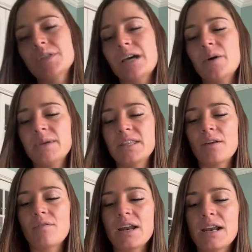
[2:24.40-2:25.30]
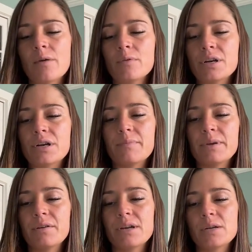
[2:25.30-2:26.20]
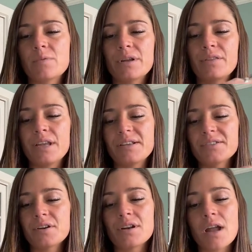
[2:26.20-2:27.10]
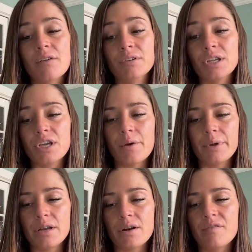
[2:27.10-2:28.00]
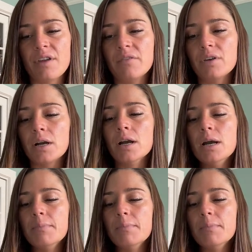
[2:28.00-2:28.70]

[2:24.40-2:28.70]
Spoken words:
would tell me that right now we're in a period where things are not really going in our favor.